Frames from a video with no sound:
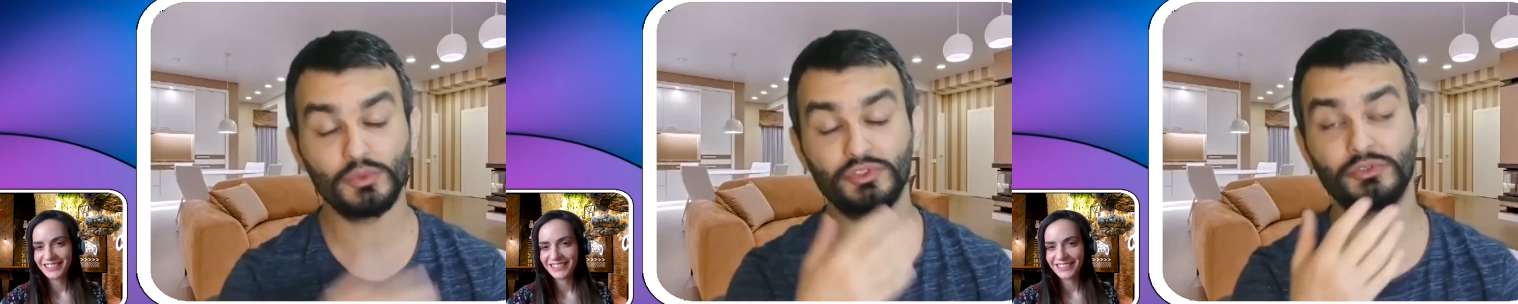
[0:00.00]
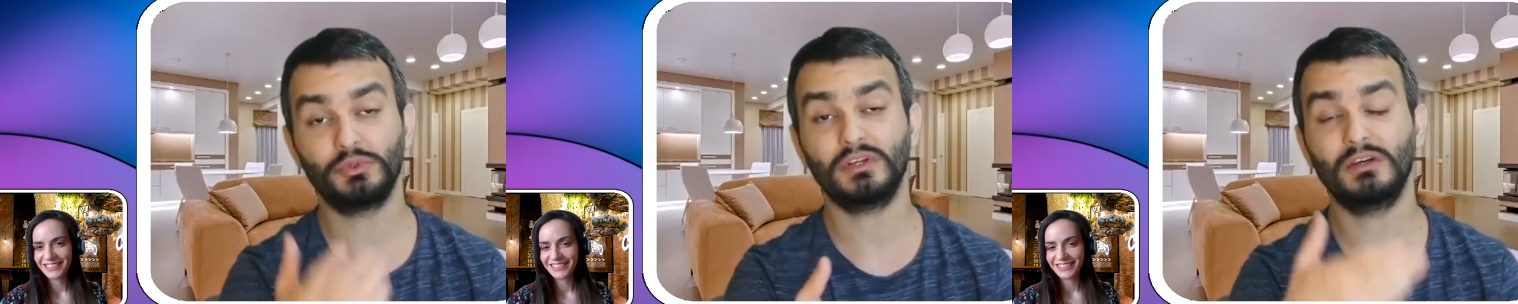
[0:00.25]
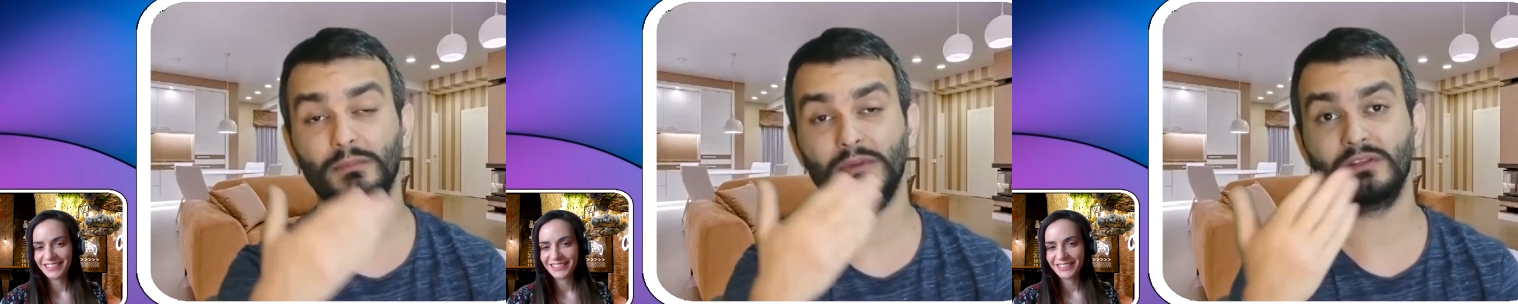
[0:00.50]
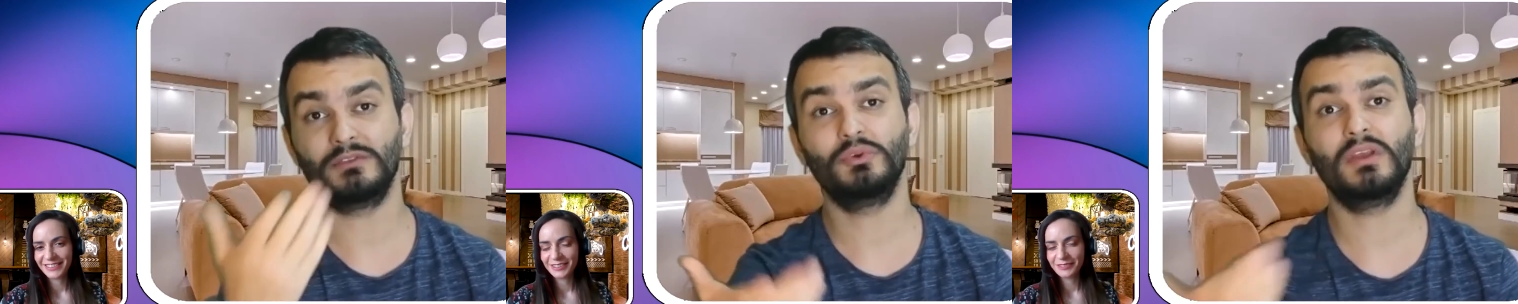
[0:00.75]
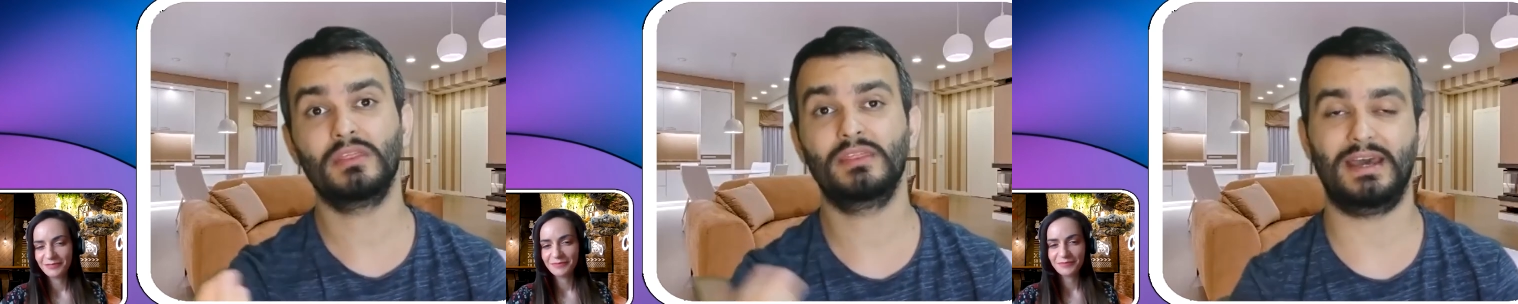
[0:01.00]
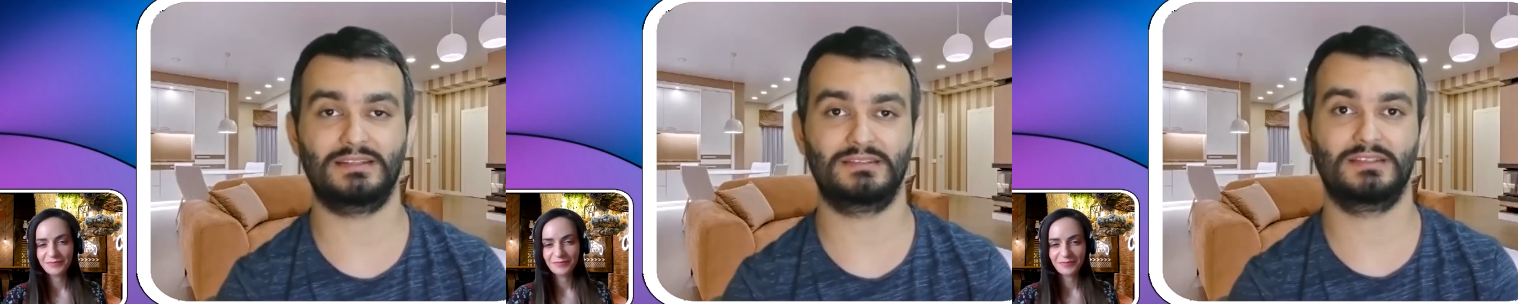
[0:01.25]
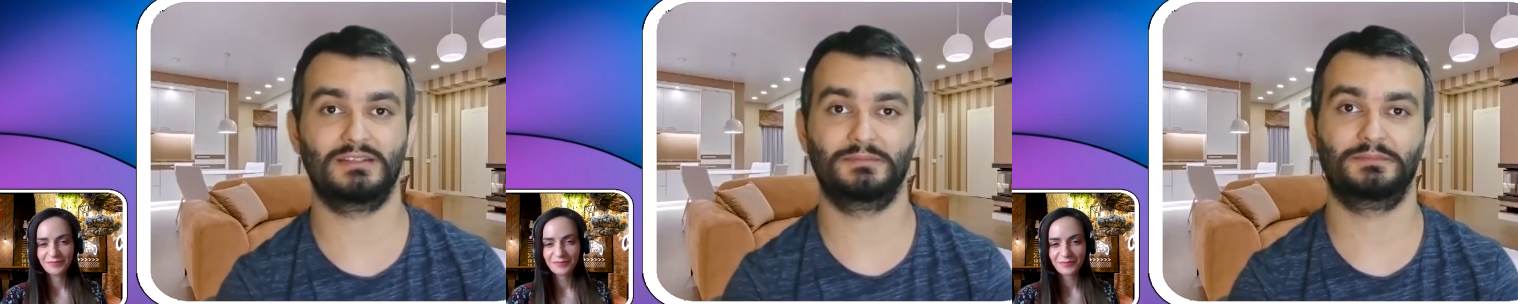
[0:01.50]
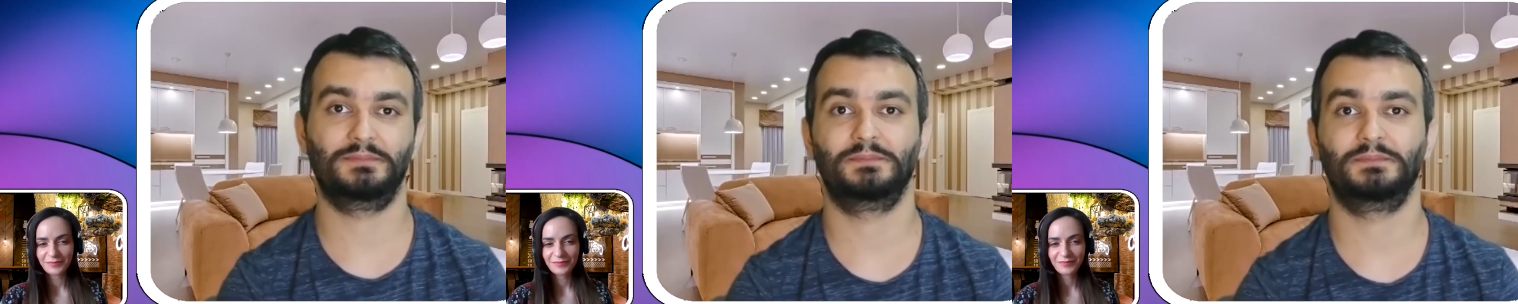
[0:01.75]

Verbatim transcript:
Speaker 1: And would you recommend doing that?